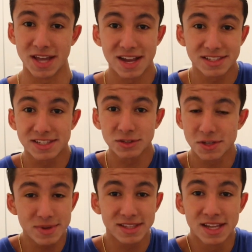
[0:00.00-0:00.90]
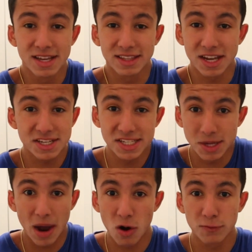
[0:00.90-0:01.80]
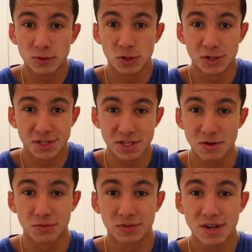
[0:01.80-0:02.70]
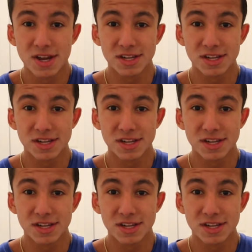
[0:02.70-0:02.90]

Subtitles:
that still doesn't mean that she isn't powerful herself.